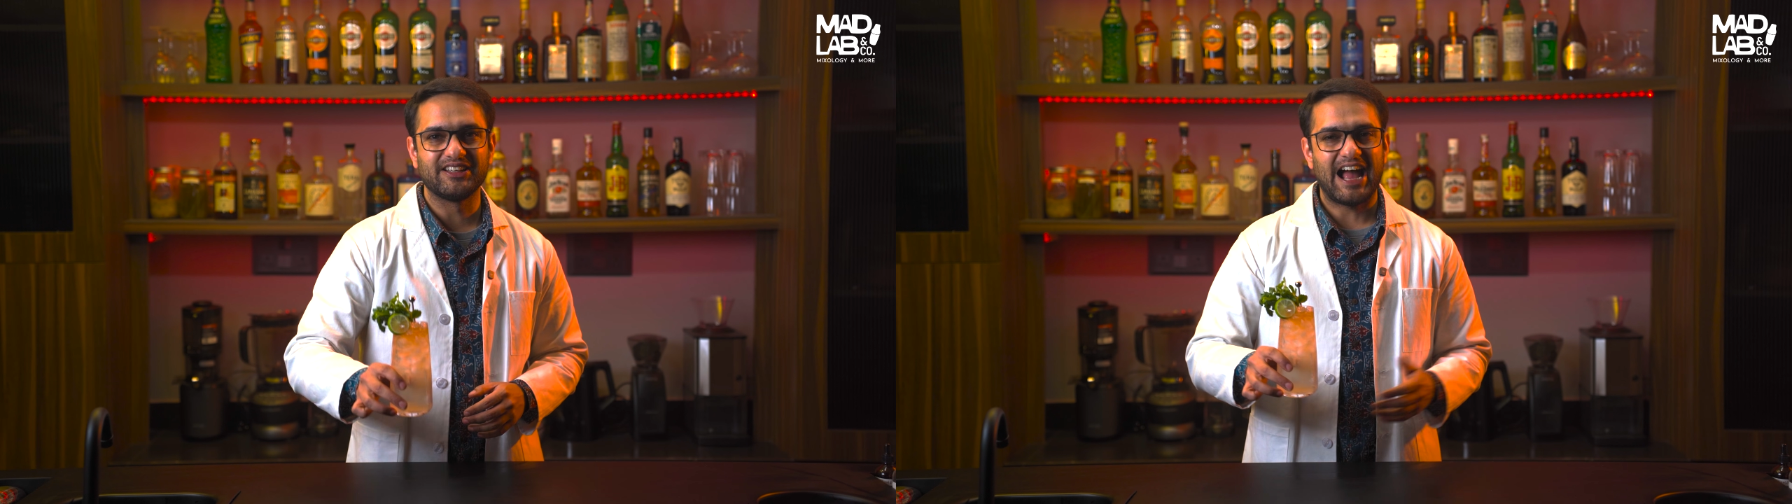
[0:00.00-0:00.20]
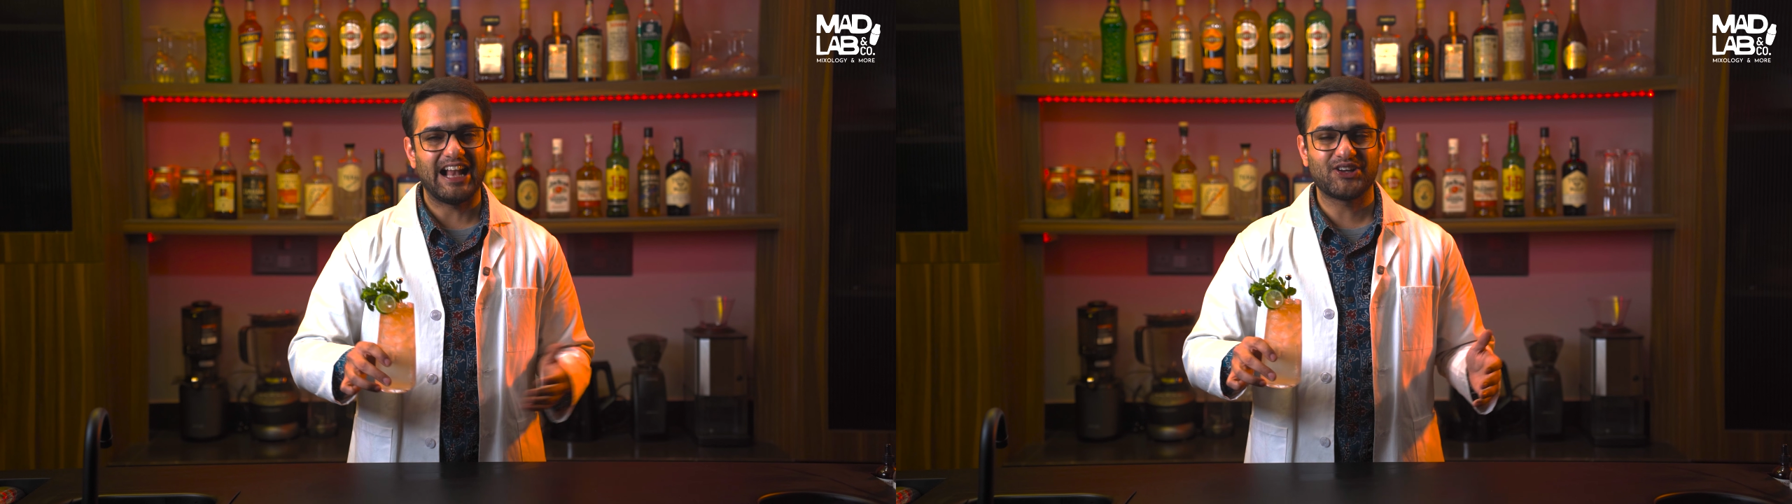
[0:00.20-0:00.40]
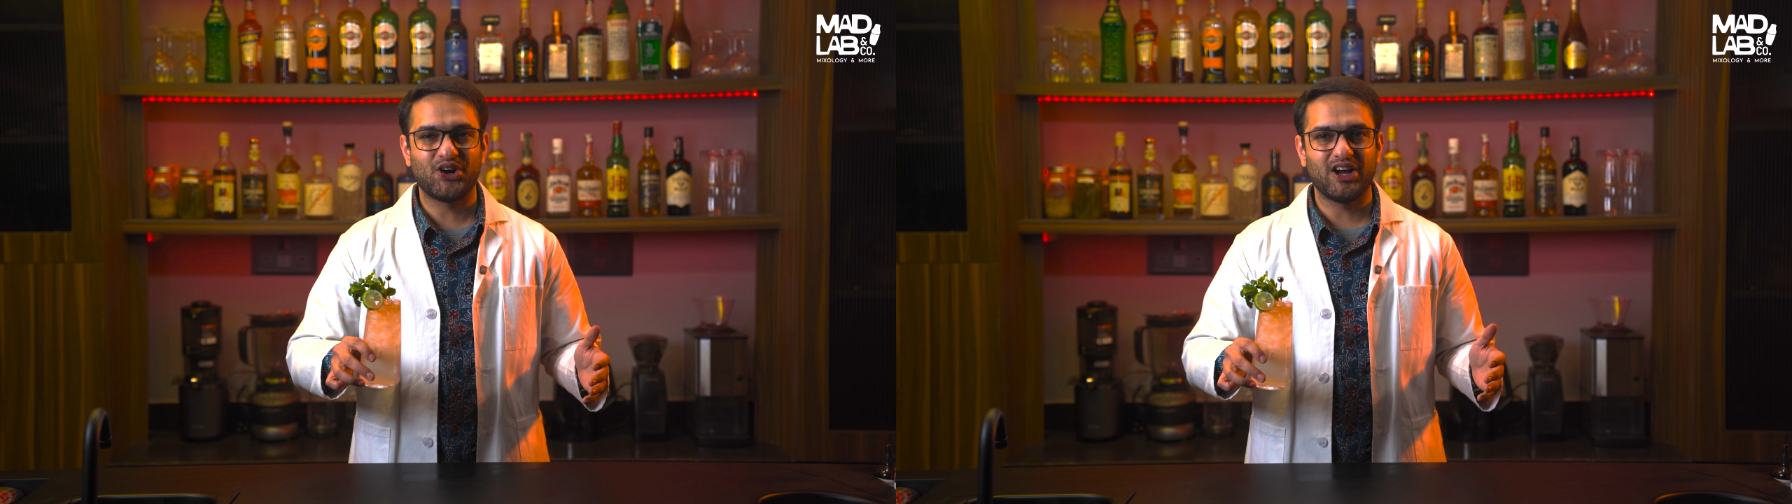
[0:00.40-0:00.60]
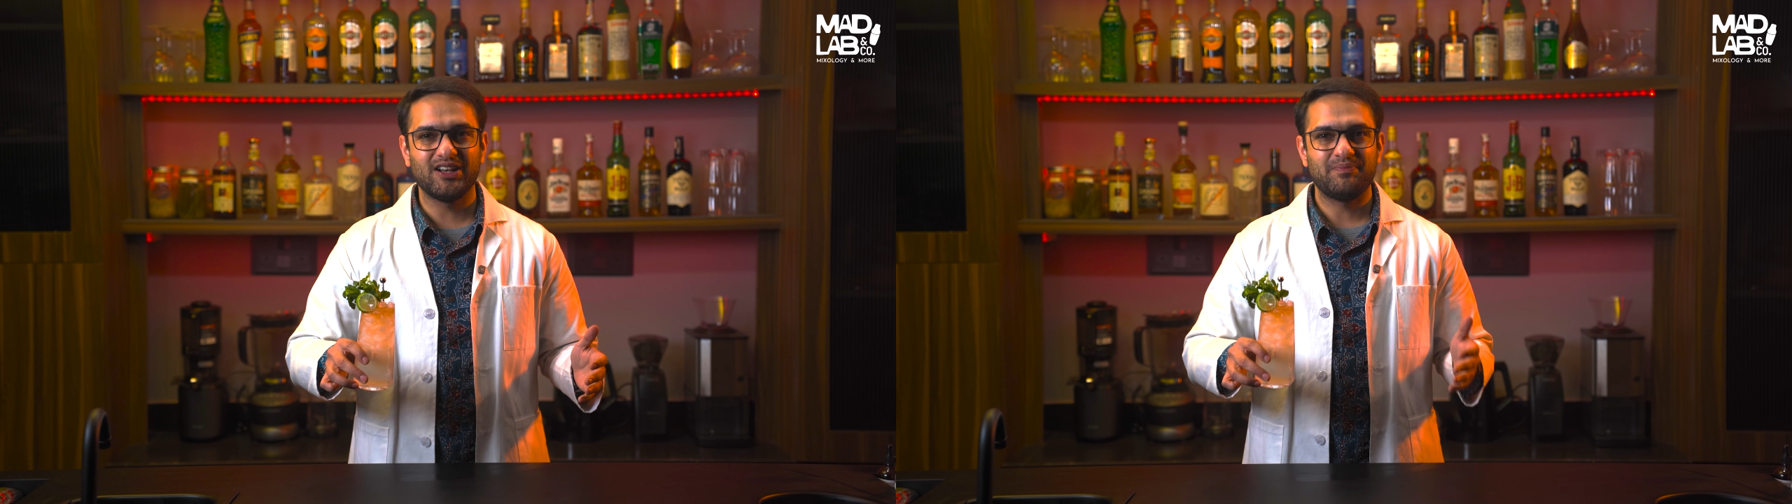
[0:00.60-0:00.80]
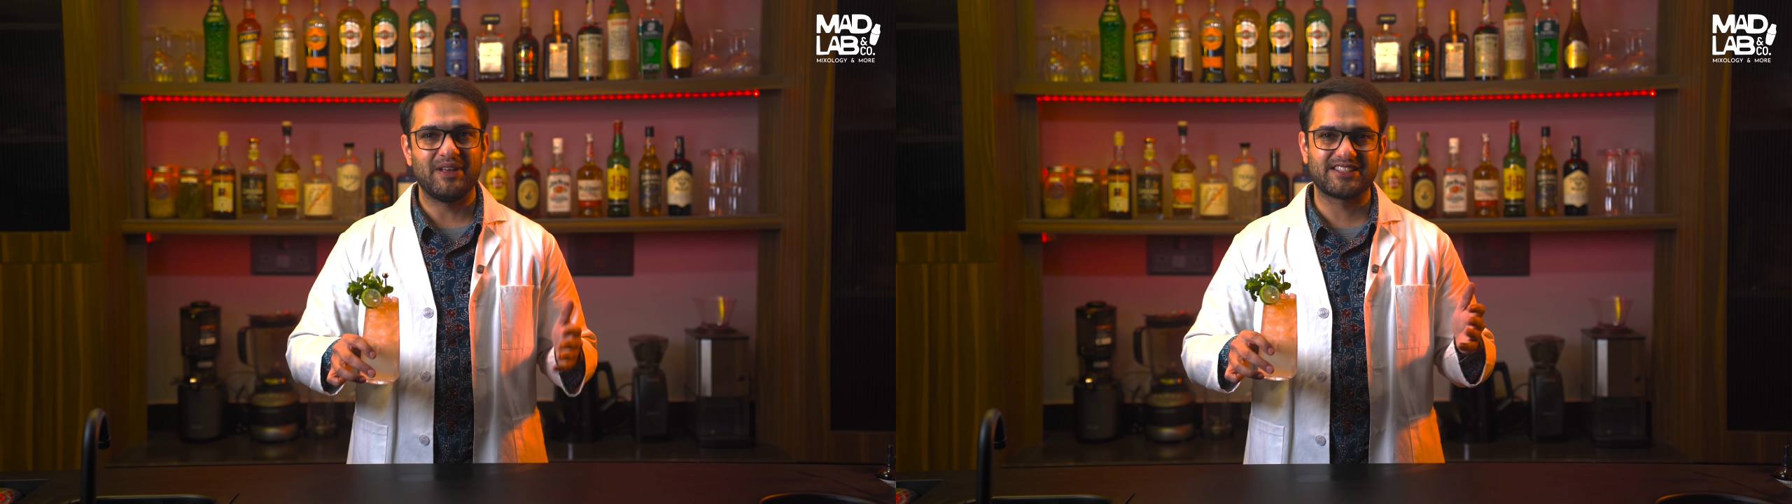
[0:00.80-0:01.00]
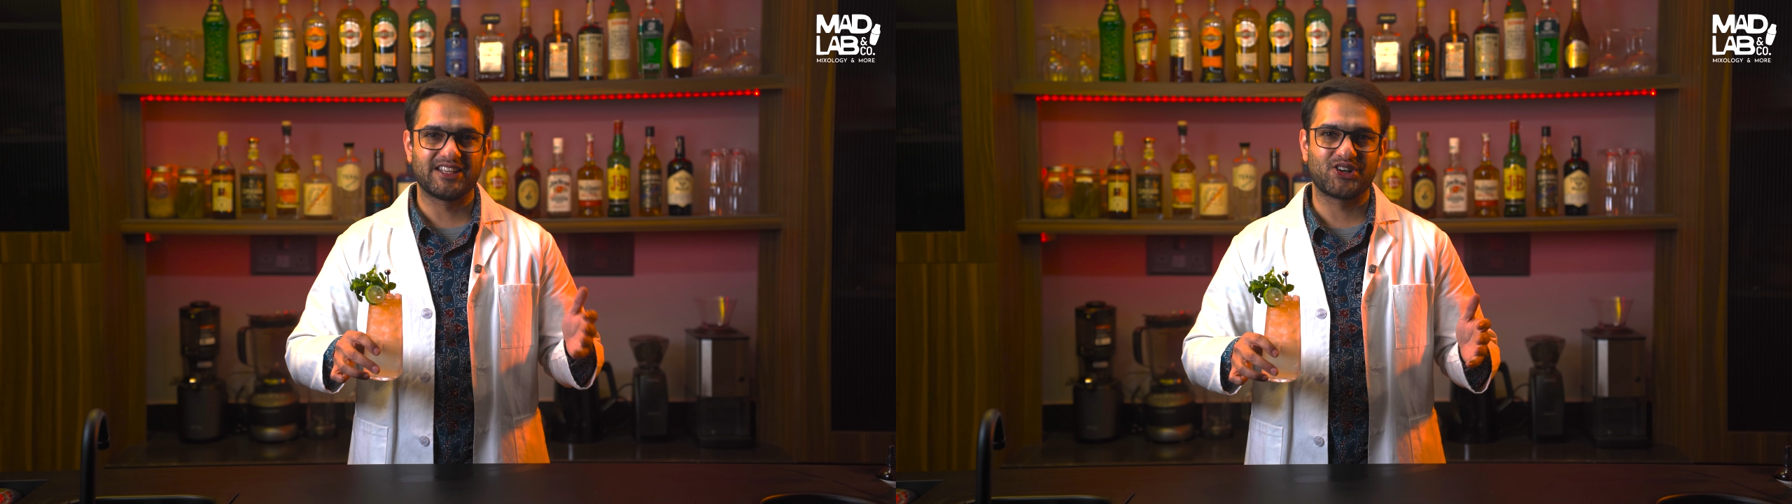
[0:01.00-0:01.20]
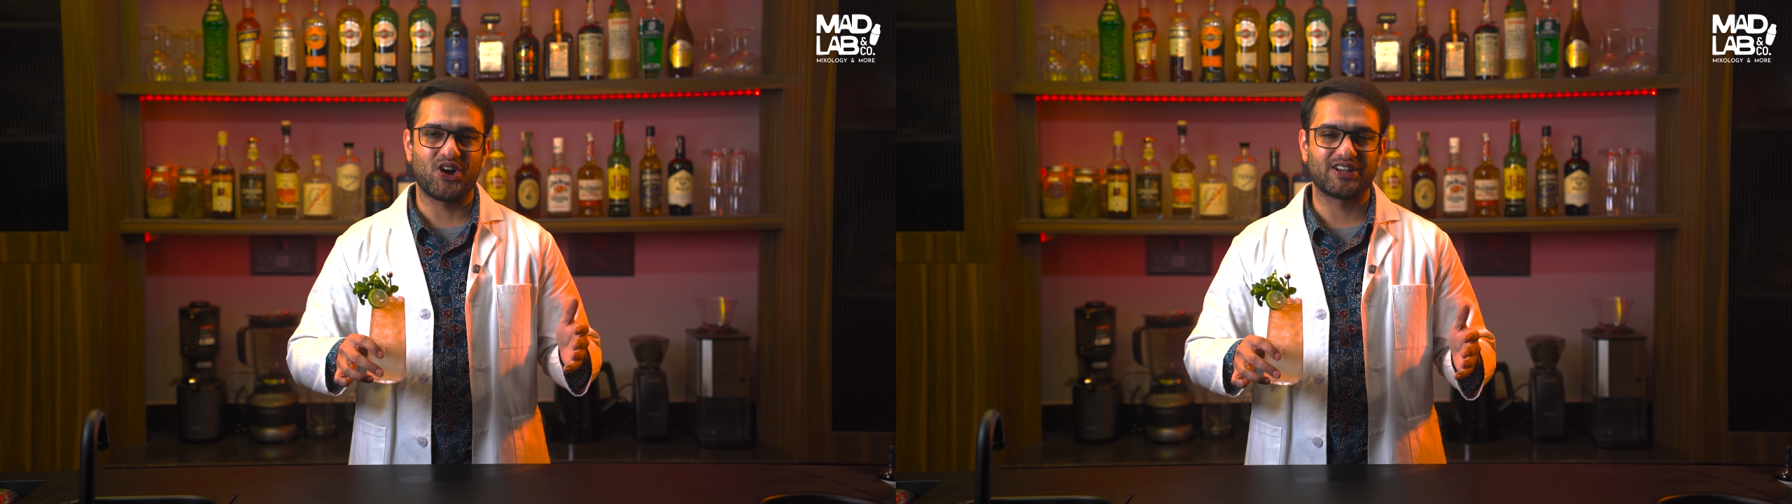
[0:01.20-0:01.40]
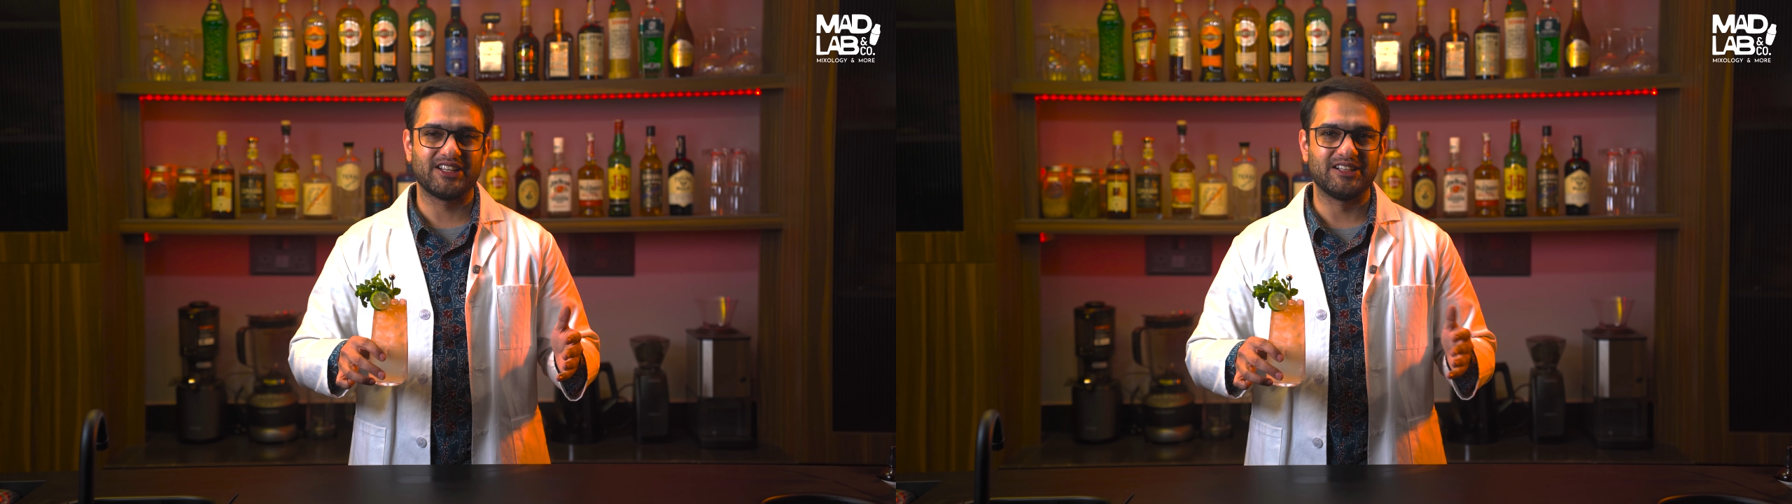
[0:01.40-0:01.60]
Alcohol makes it a
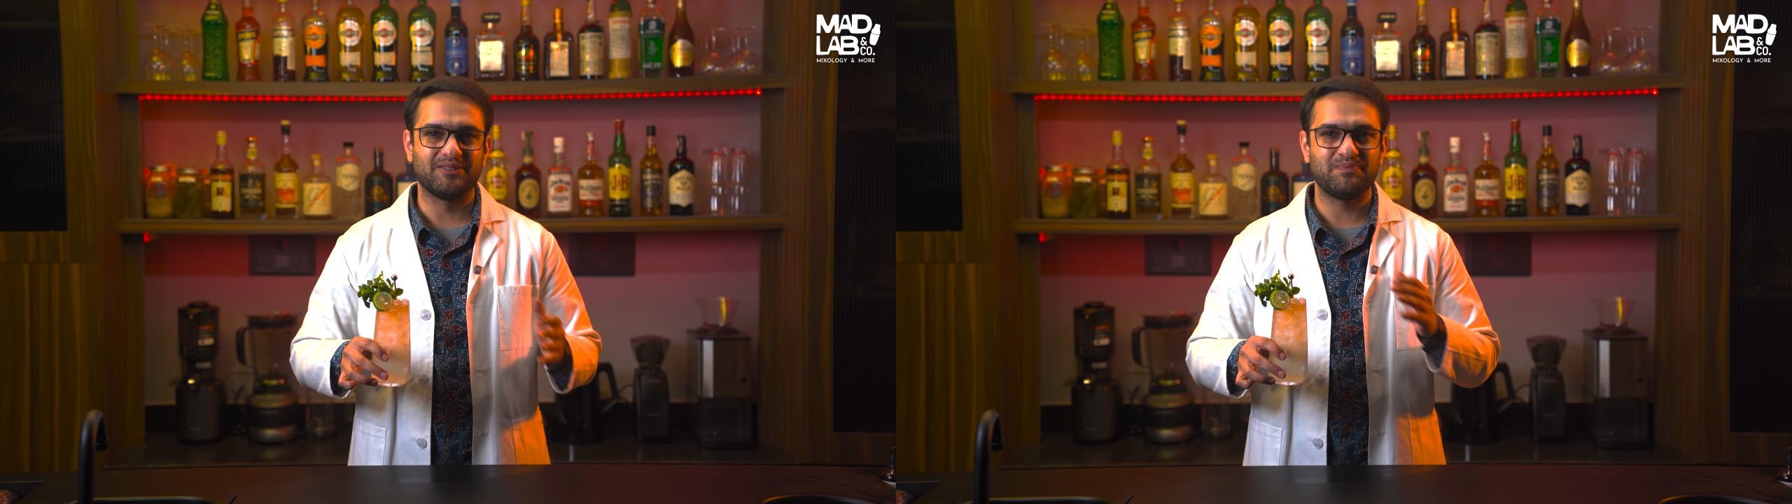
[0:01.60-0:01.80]
cocktail.